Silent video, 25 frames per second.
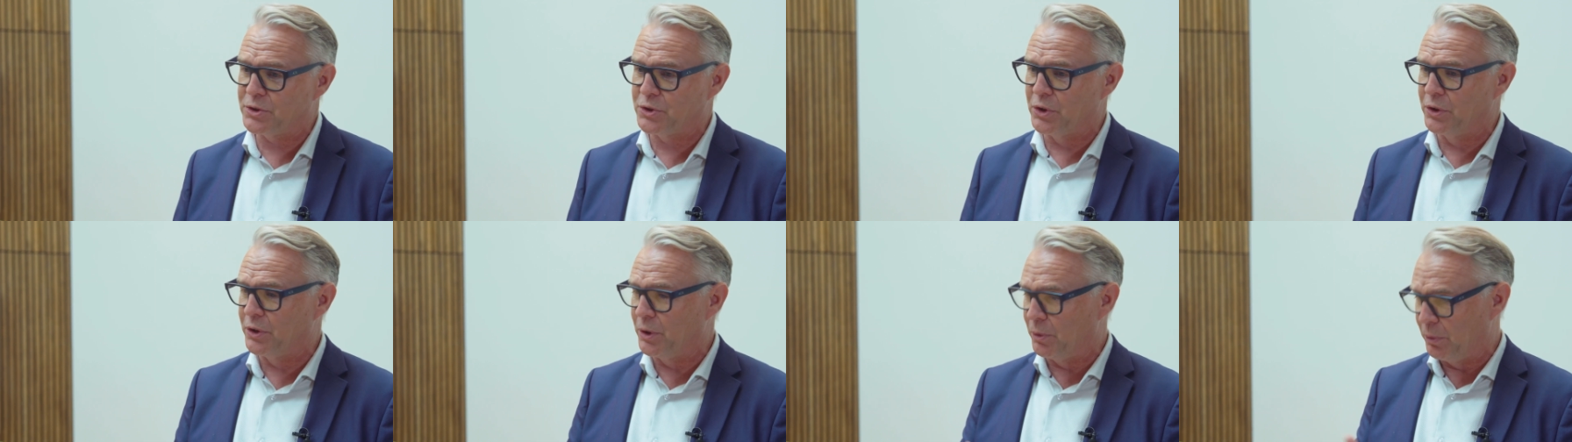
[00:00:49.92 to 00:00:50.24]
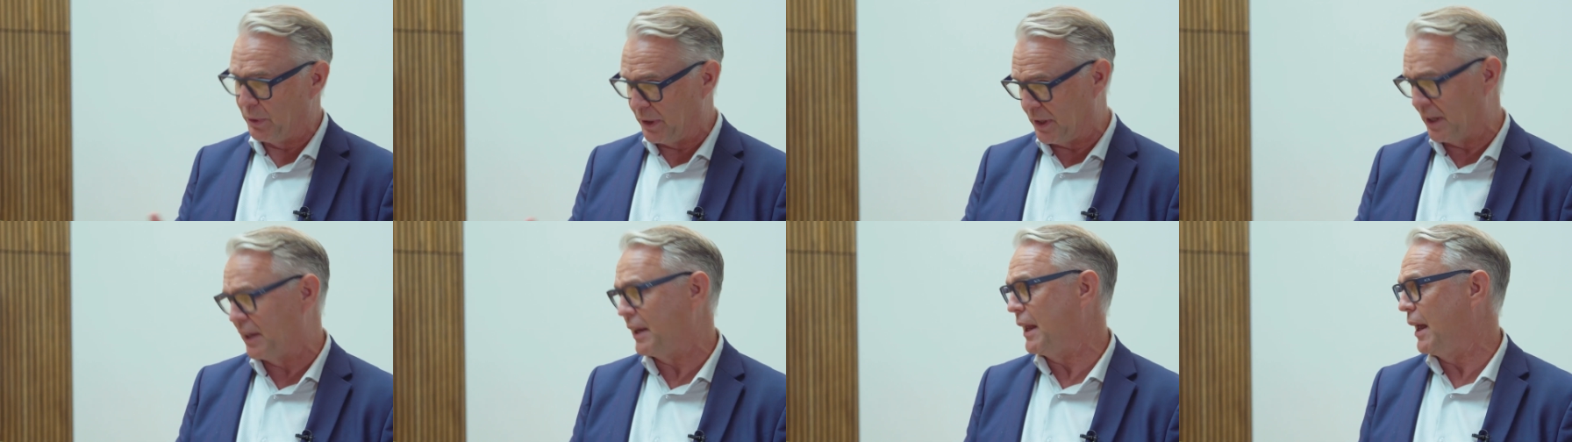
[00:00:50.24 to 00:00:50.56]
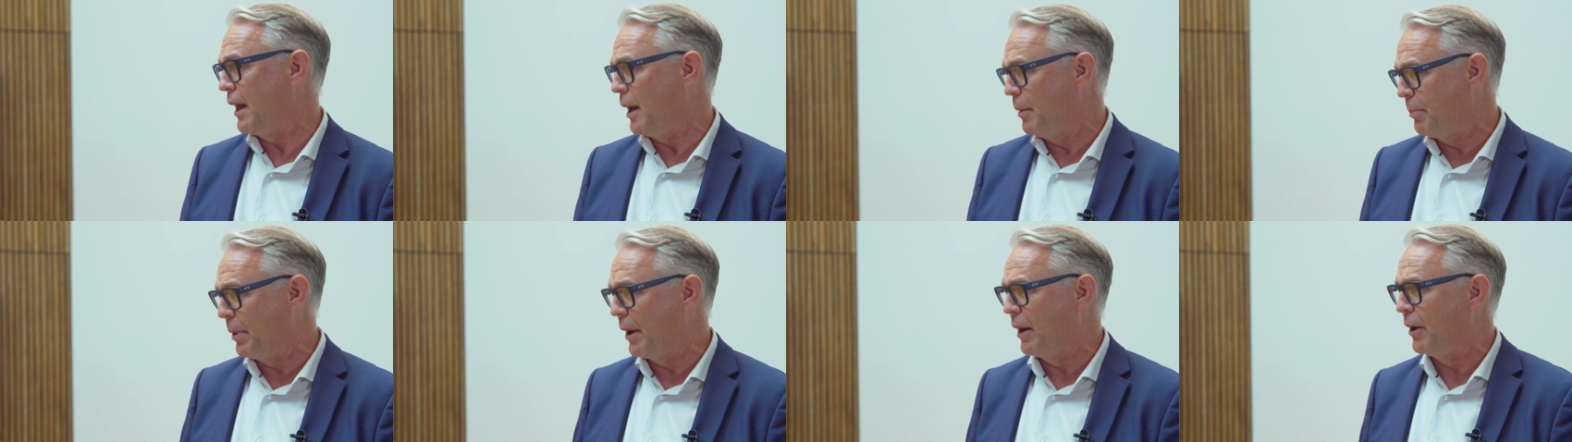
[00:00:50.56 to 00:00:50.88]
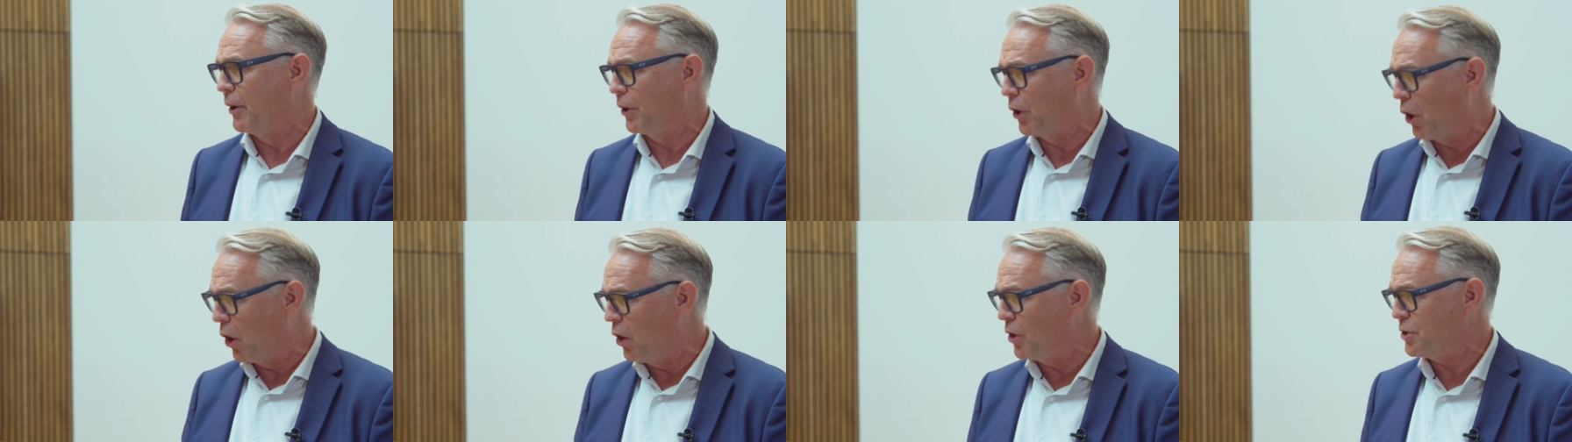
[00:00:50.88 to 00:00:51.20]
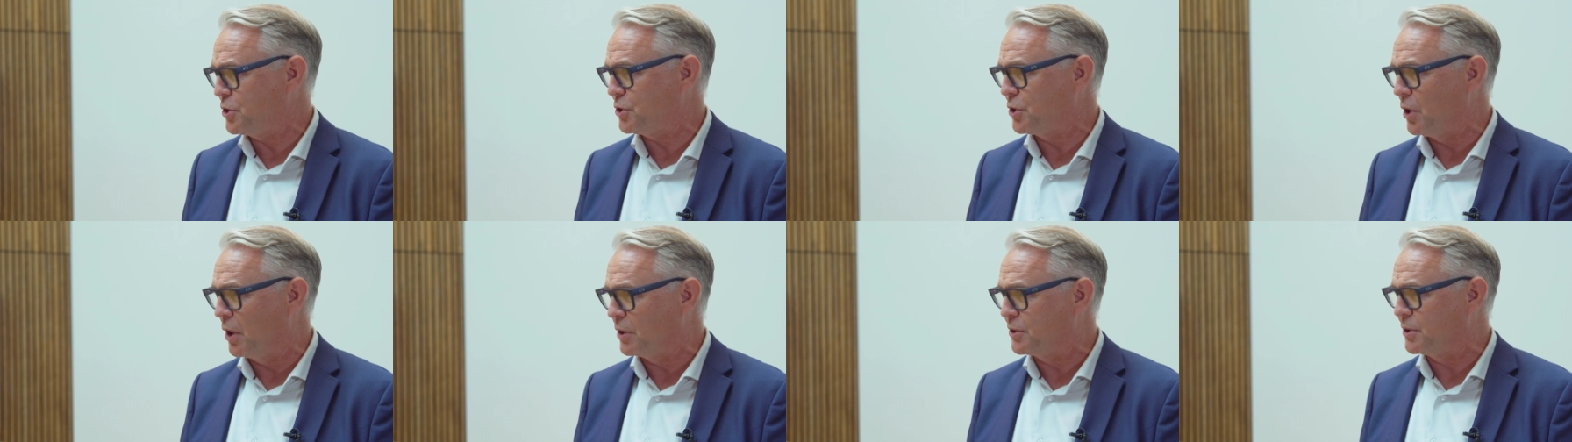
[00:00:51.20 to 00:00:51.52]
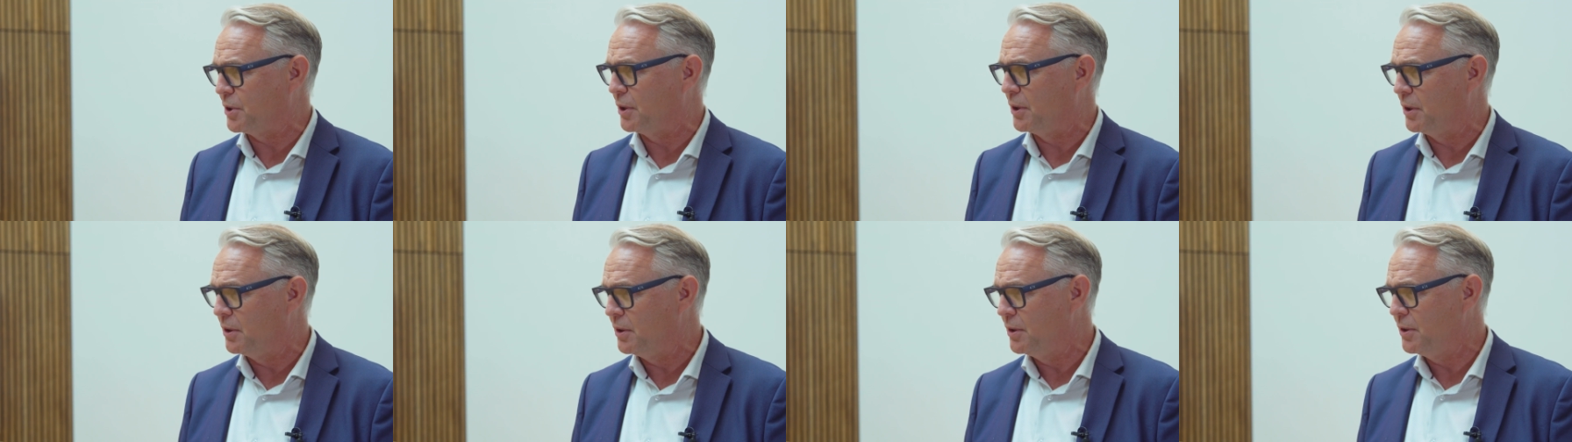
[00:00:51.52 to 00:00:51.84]
so that we can get a better cost
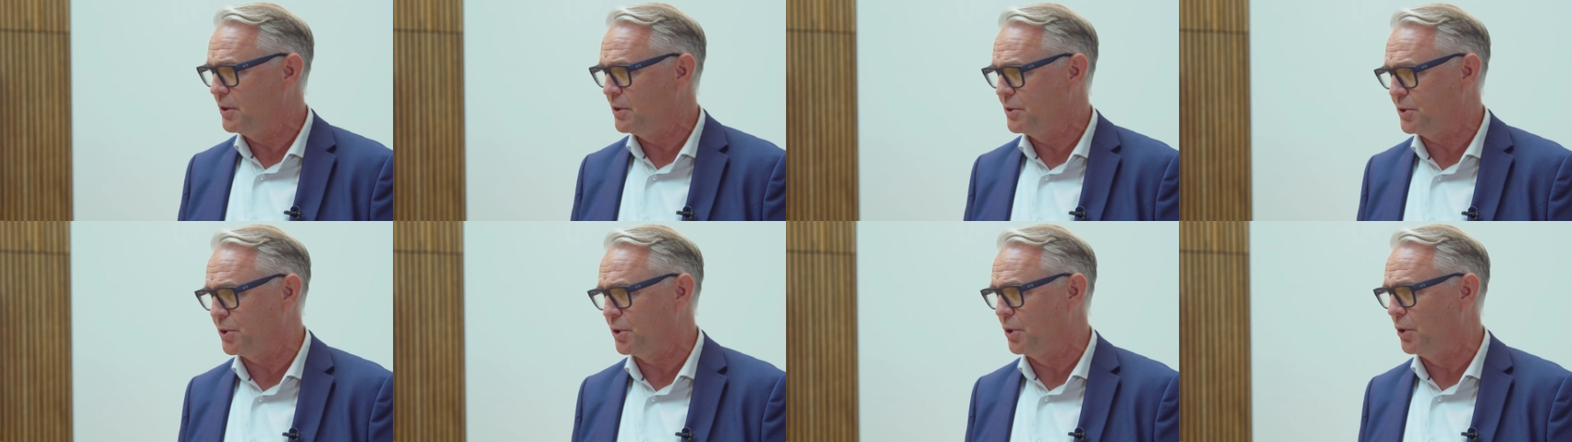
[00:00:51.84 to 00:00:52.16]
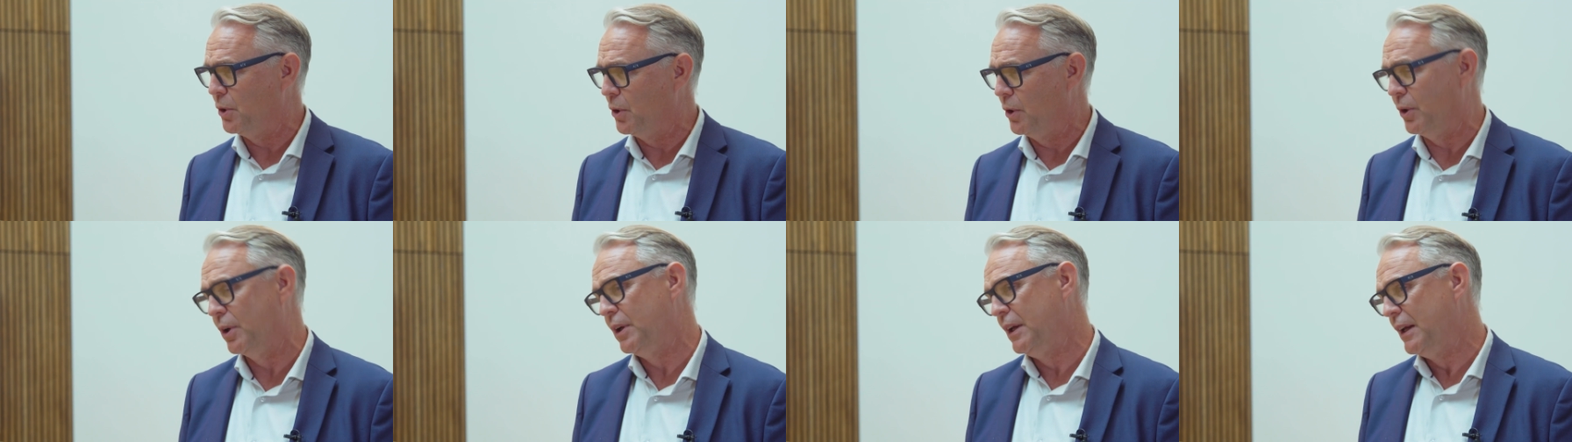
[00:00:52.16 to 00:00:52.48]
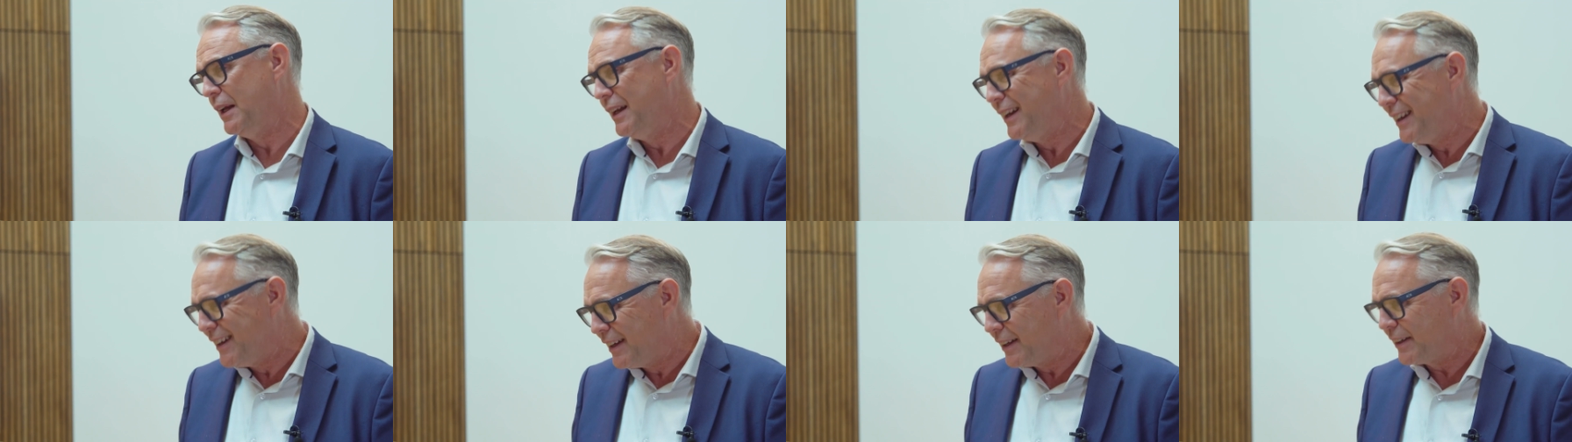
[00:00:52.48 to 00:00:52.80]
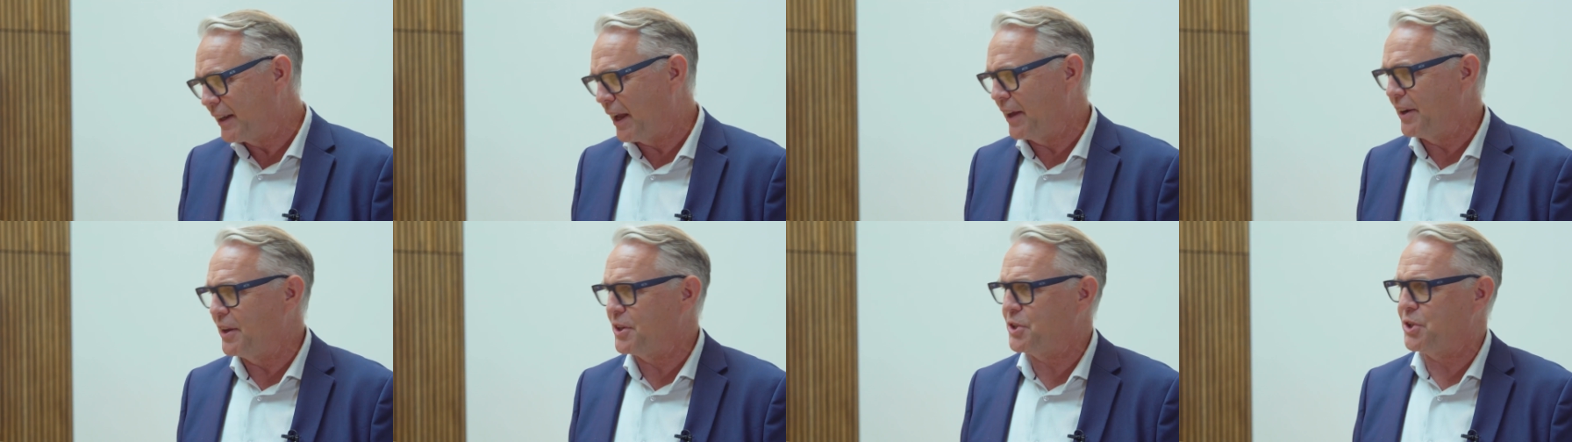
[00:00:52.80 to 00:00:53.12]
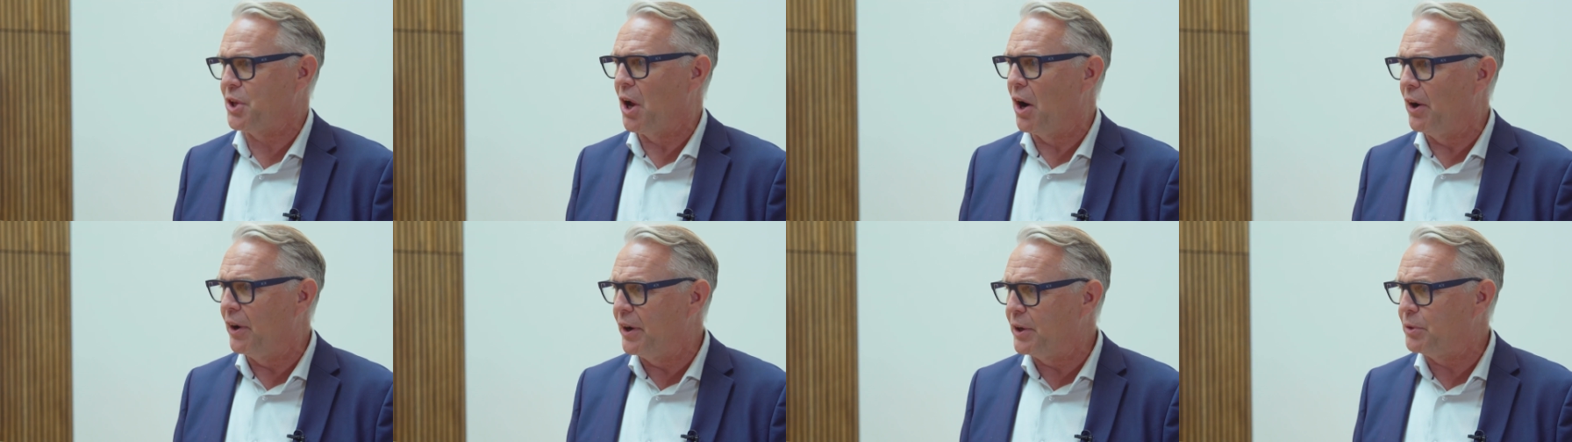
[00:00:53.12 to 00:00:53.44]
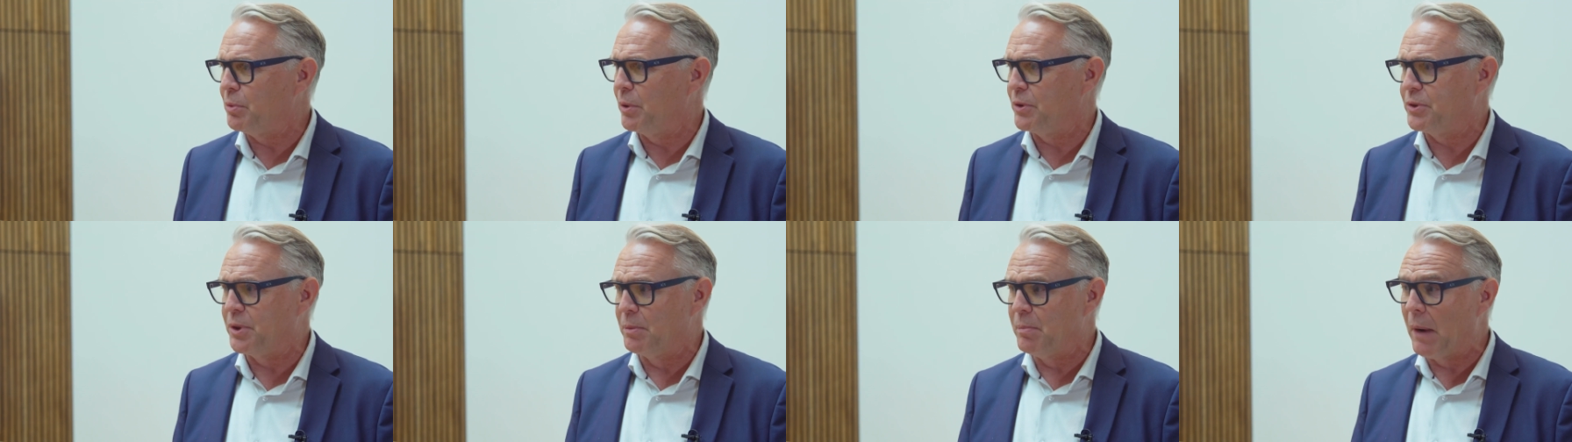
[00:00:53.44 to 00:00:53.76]
structure. So kind of started
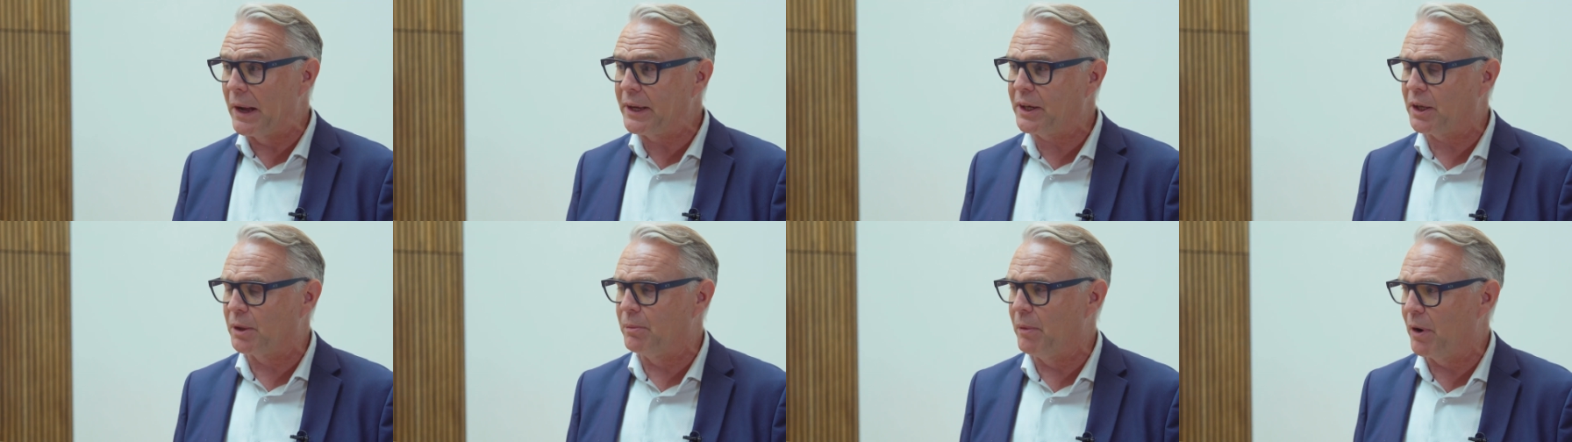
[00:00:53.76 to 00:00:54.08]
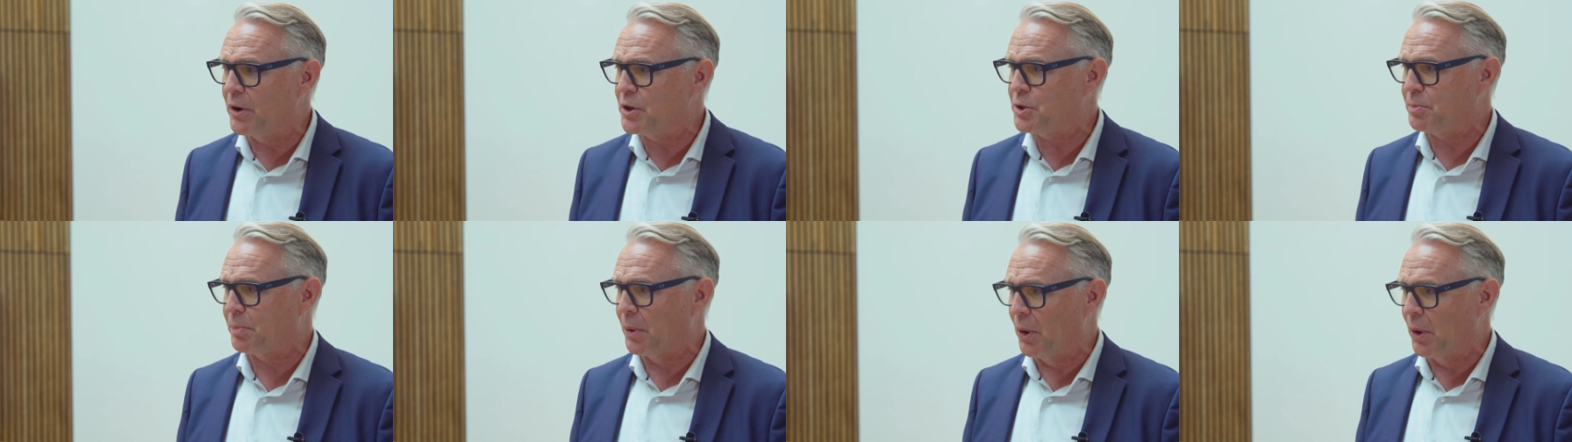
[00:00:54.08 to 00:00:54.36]
with the MicroMux